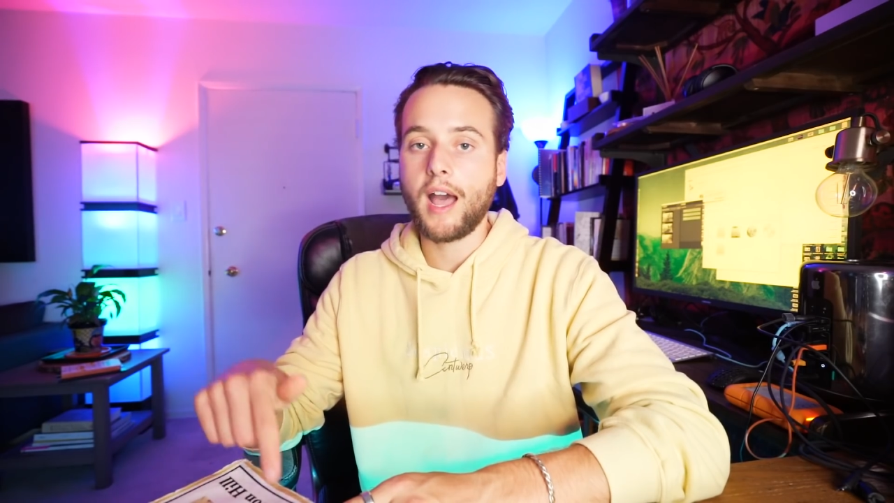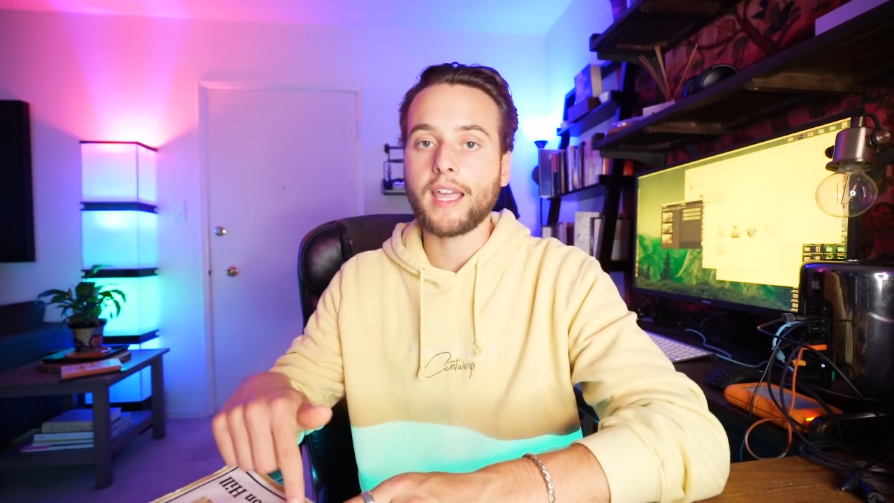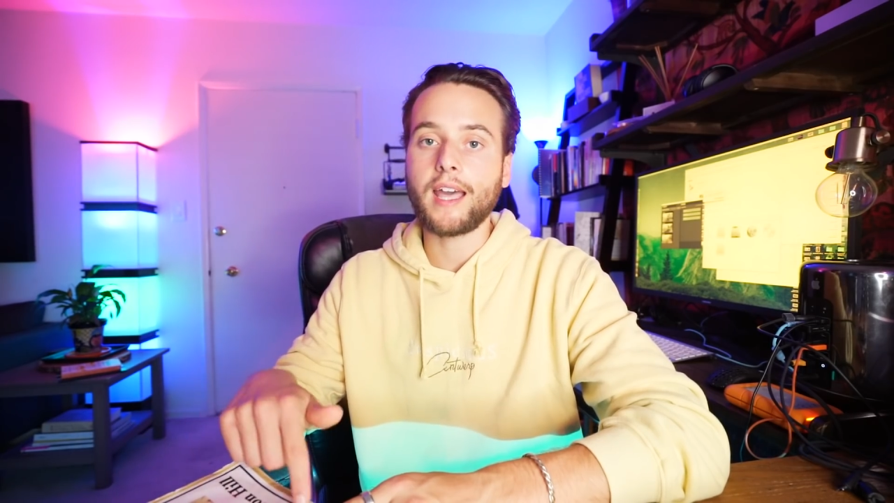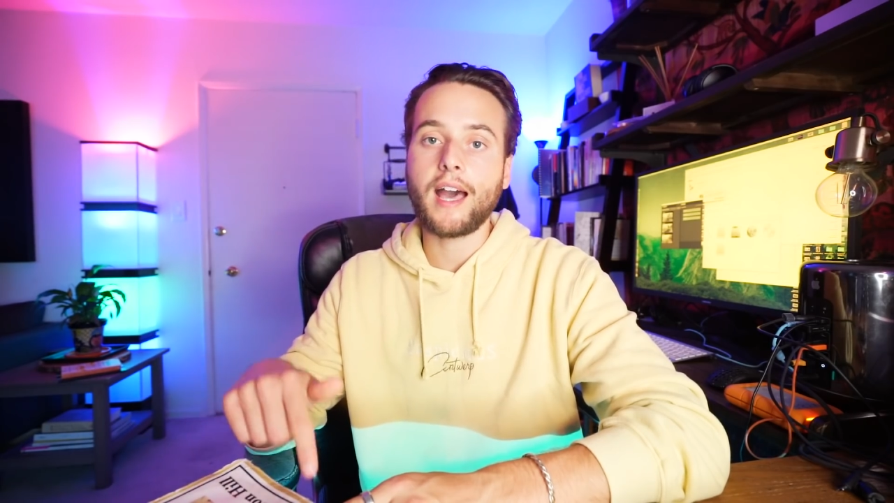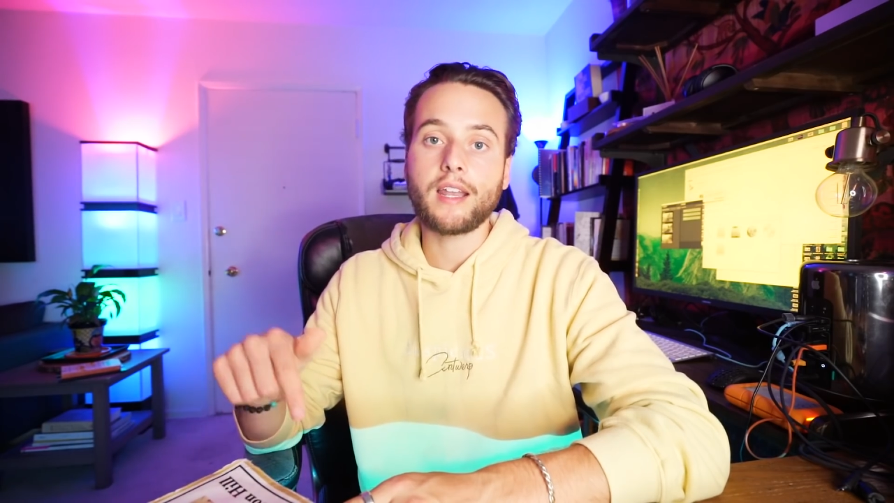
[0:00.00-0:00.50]
I
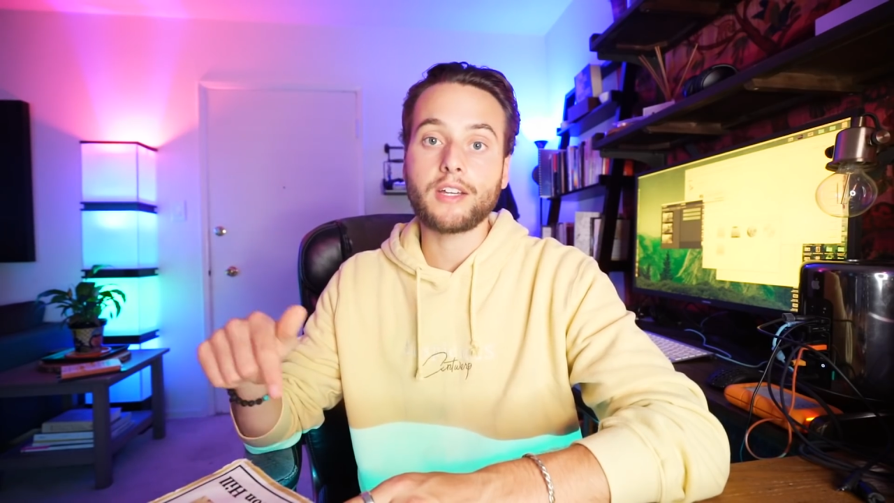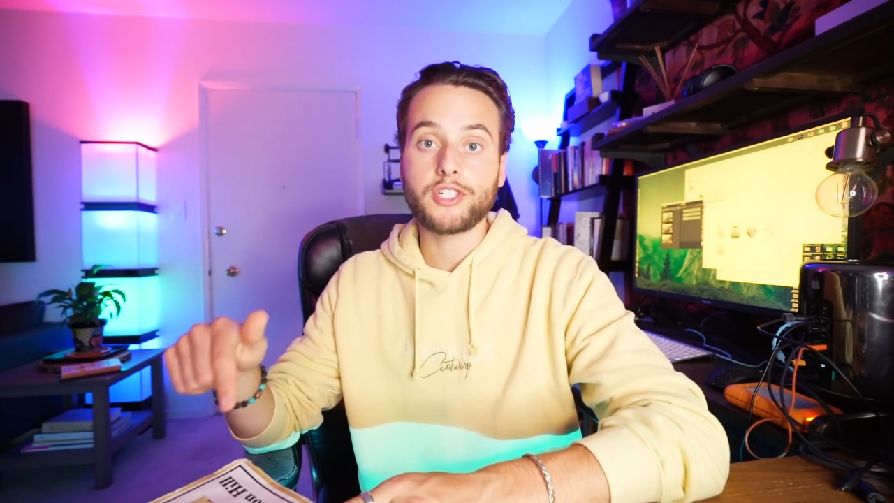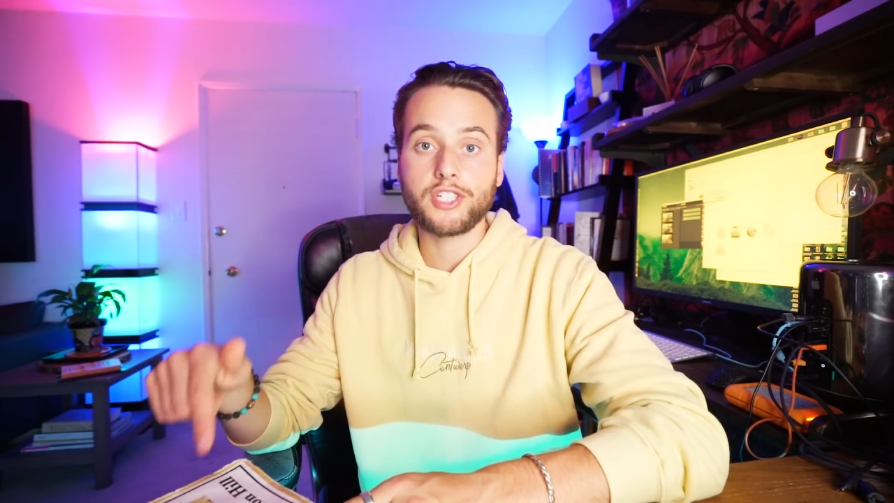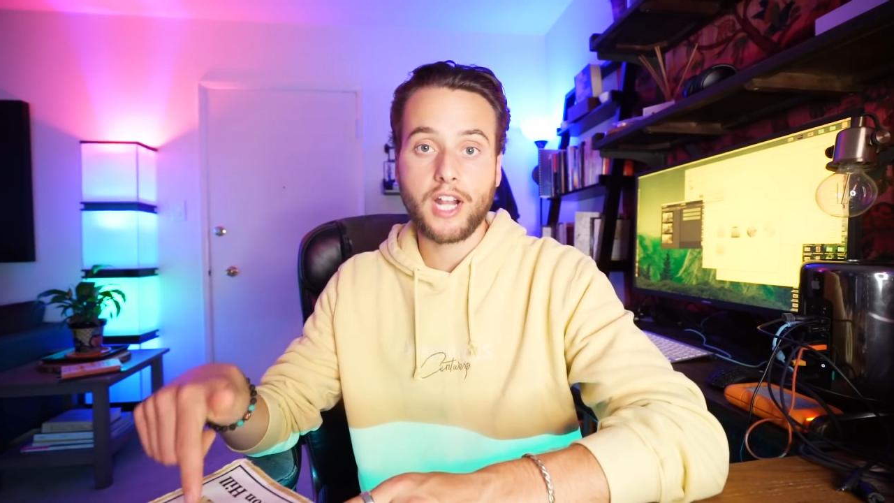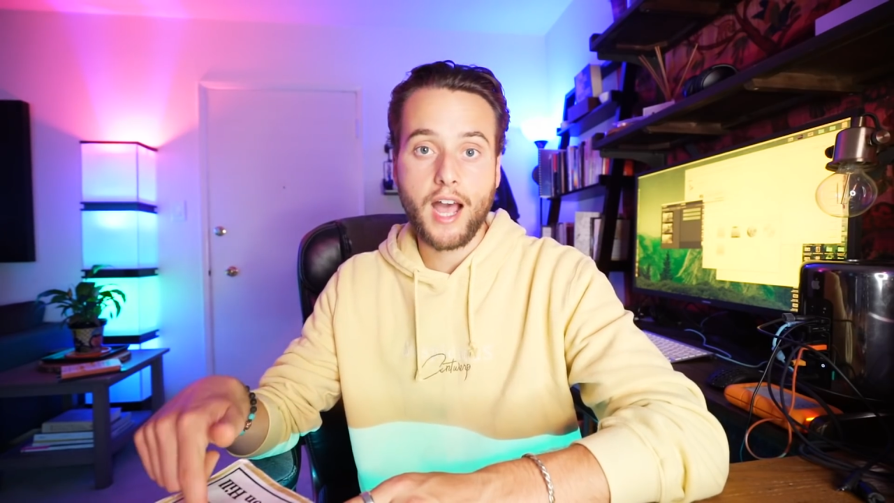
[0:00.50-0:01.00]
got a
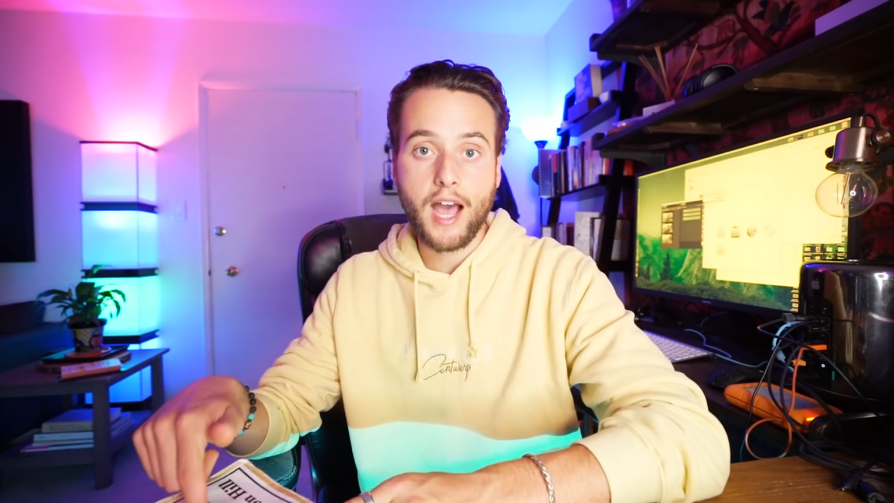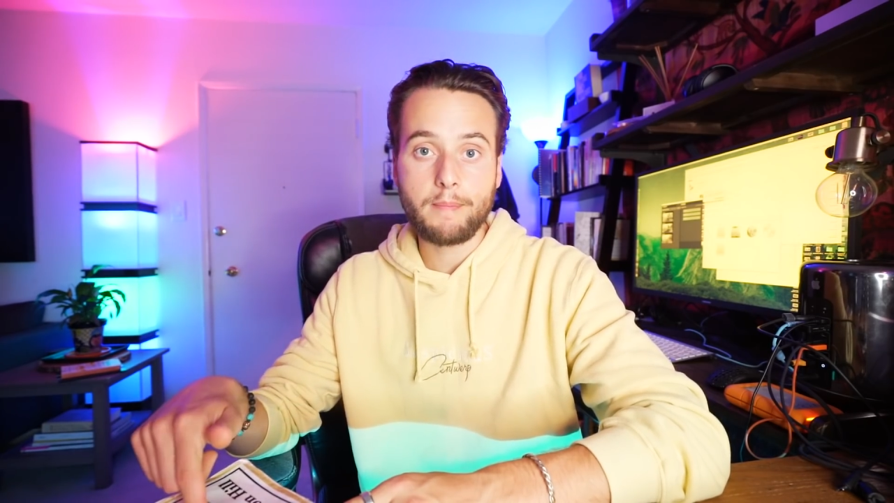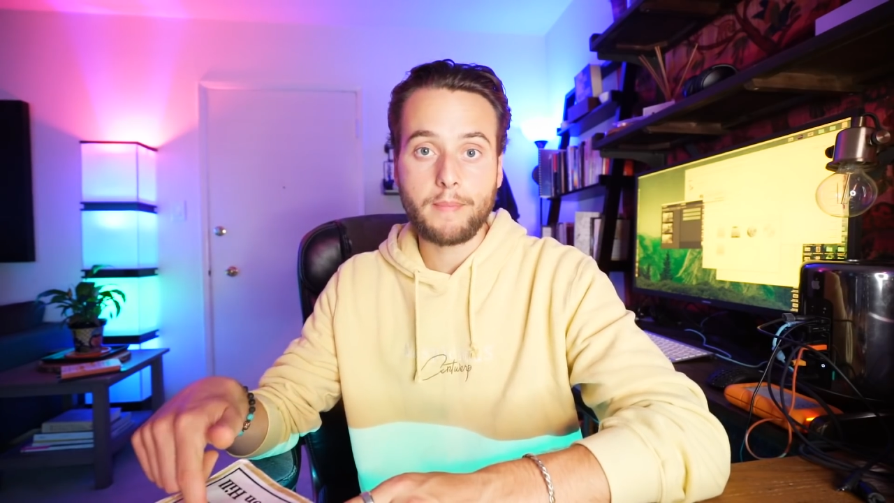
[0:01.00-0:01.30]
job